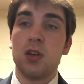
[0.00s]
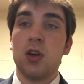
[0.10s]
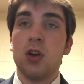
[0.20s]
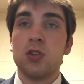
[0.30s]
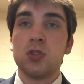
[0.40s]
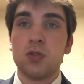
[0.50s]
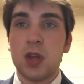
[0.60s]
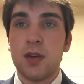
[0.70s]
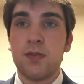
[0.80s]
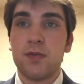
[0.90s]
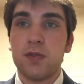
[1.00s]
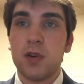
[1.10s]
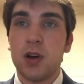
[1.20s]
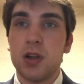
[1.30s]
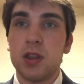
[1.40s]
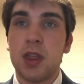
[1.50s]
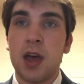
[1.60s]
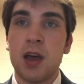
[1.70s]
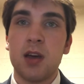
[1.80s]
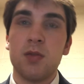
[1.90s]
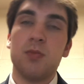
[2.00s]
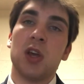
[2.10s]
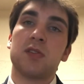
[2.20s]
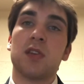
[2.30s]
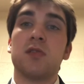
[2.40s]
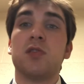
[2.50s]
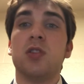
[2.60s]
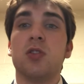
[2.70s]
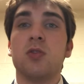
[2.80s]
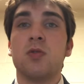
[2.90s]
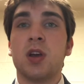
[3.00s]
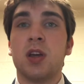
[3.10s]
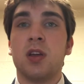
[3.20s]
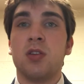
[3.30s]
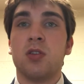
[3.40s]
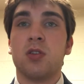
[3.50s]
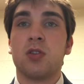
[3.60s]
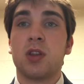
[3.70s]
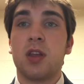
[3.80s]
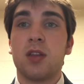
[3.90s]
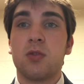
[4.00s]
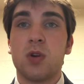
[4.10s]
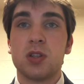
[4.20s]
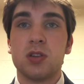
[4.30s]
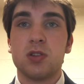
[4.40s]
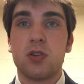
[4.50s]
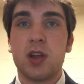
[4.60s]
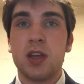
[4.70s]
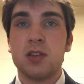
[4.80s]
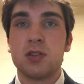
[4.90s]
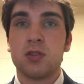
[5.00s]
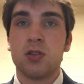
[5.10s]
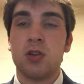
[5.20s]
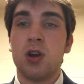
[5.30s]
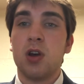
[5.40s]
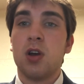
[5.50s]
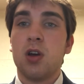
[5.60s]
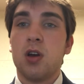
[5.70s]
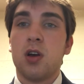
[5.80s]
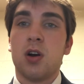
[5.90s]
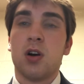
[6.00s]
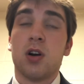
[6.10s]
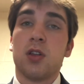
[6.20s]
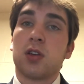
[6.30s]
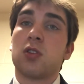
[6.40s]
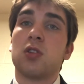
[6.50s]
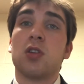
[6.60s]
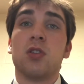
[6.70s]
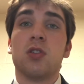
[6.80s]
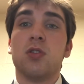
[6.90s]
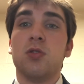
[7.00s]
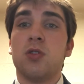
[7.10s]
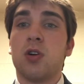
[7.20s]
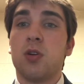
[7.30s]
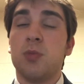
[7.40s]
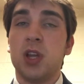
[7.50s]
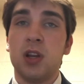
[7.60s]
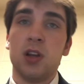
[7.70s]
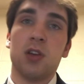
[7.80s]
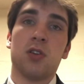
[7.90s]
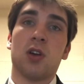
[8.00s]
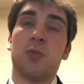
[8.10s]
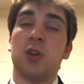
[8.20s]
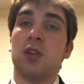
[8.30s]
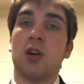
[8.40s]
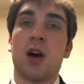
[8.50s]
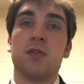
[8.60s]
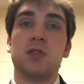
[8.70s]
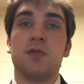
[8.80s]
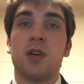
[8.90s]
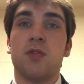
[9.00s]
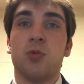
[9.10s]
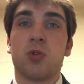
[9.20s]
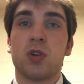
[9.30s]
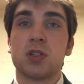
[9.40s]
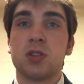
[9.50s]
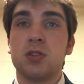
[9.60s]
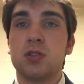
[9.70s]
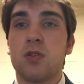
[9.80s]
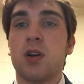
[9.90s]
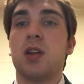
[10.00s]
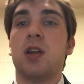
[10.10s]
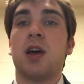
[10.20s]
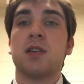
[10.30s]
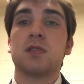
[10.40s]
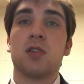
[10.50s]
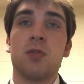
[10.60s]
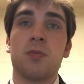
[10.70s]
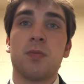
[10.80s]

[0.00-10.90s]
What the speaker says: So that if that makes sense to you and your questions are answered, that could conclude our meeting here. I mean, obviously, if you have any more questions, go ahead and ask them.